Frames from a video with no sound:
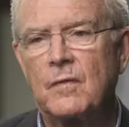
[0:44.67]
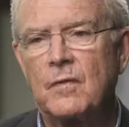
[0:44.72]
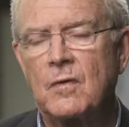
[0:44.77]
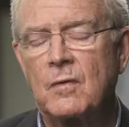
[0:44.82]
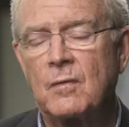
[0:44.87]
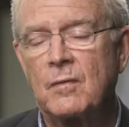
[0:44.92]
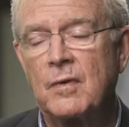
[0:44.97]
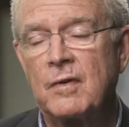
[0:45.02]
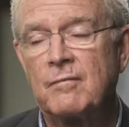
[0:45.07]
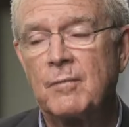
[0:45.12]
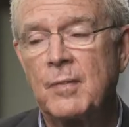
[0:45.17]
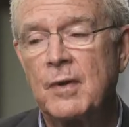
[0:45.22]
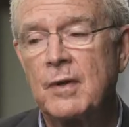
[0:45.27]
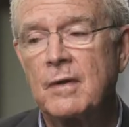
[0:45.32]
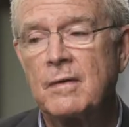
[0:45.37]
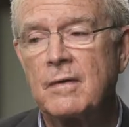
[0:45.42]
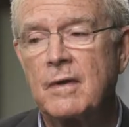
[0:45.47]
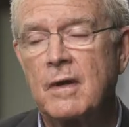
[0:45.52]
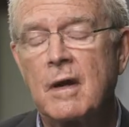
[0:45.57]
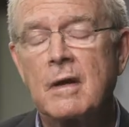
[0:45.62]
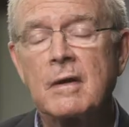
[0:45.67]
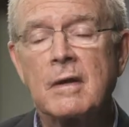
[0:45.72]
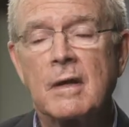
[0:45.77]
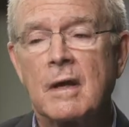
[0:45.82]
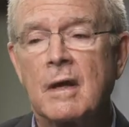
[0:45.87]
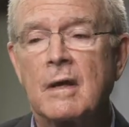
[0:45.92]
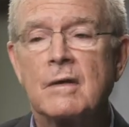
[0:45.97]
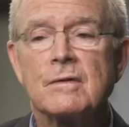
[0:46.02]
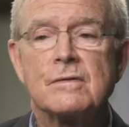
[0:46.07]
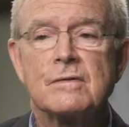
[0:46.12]
So we've been in the
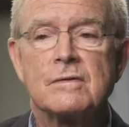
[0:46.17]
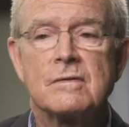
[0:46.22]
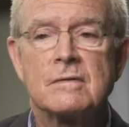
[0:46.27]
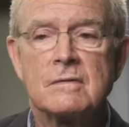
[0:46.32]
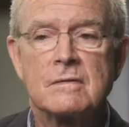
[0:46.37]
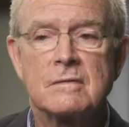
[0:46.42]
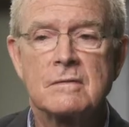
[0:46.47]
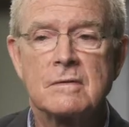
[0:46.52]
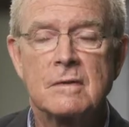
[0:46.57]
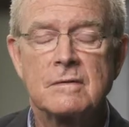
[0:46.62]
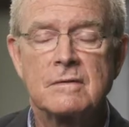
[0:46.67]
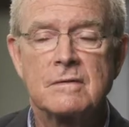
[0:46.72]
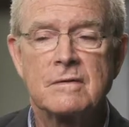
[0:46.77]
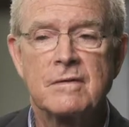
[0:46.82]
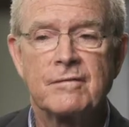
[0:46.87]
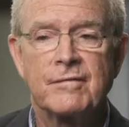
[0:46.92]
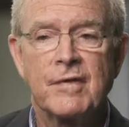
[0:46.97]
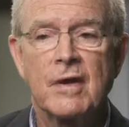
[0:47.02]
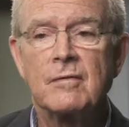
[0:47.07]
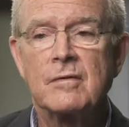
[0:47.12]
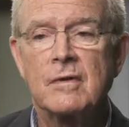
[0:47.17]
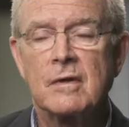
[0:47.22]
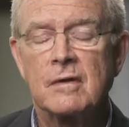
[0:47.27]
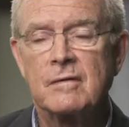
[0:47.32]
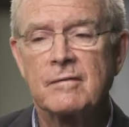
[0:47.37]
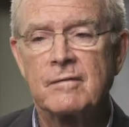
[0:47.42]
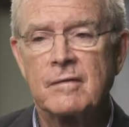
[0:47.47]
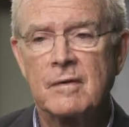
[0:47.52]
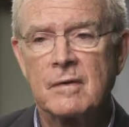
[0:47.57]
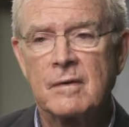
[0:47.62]
cutting edge since the founding
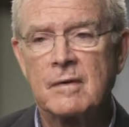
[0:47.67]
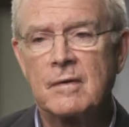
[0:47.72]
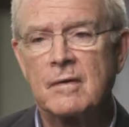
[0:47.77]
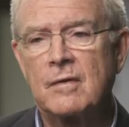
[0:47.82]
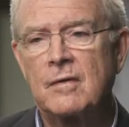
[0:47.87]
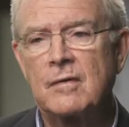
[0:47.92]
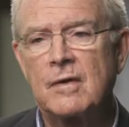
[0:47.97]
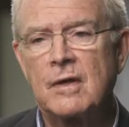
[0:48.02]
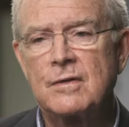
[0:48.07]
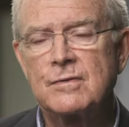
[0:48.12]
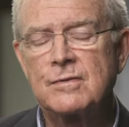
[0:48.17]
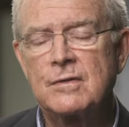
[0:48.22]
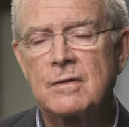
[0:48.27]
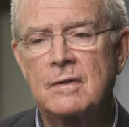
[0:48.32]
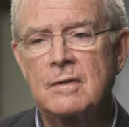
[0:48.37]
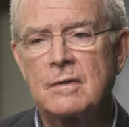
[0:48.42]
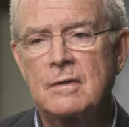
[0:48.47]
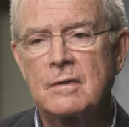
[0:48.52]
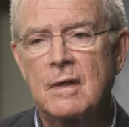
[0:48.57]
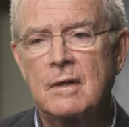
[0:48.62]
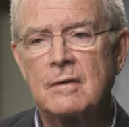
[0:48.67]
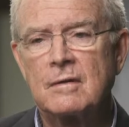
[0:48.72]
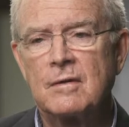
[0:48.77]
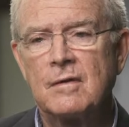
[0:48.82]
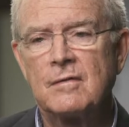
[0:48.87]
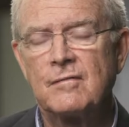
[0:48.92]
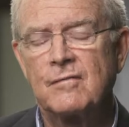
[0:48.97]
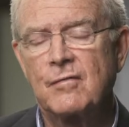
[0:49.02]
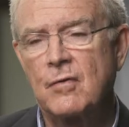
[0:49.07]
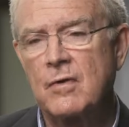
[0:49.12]
of the foundation in
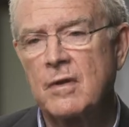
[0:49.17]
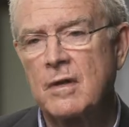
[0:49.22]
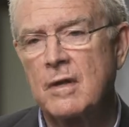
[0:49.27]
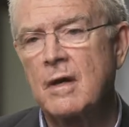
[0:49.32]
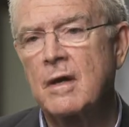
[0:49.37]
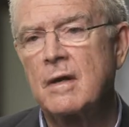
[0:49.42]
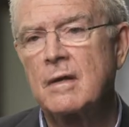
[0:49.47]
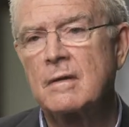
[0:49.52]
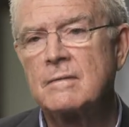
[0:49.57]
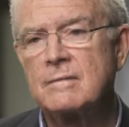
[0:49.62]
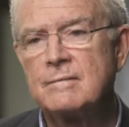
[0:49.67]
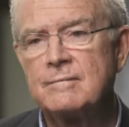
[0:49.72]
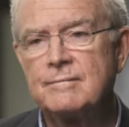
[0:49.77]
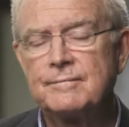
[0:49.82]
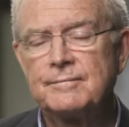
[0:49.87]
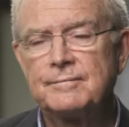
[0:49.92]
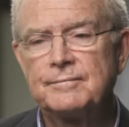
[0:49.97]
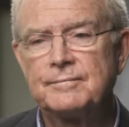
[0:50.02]
1949.